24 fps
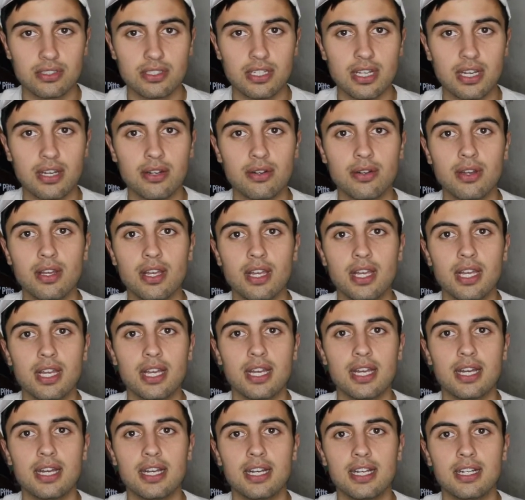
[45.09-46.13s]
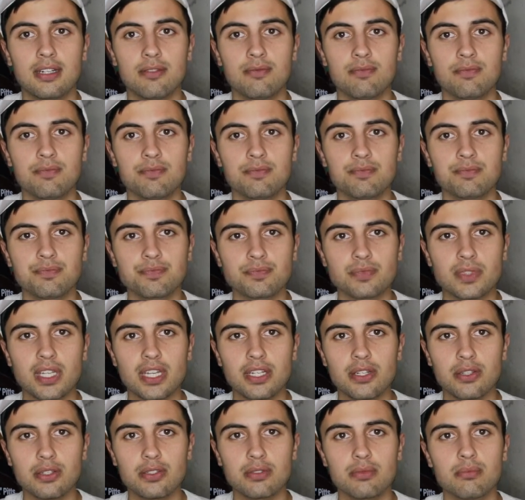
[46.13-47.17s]
Now, I
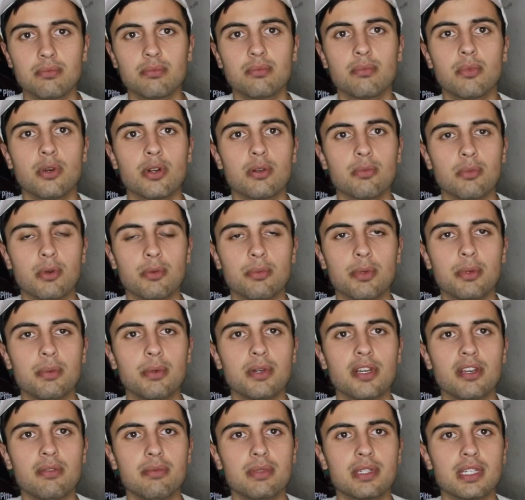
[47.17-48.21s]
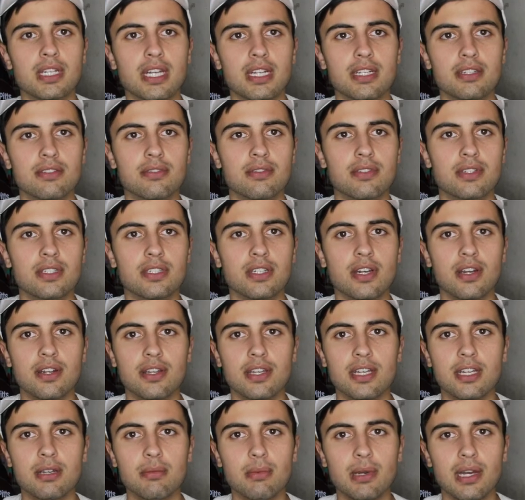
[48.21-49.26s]
know more and more people have been kind of
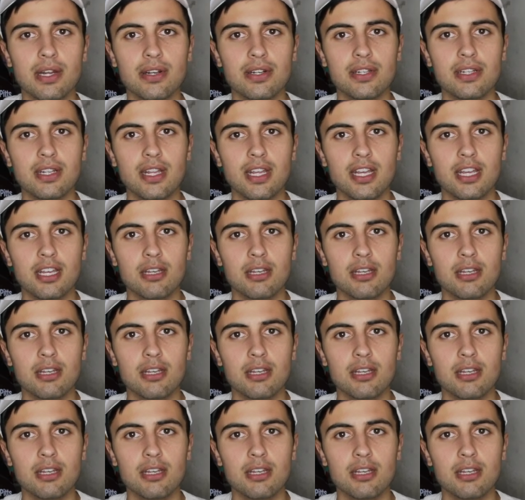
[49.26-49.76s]
talking about it,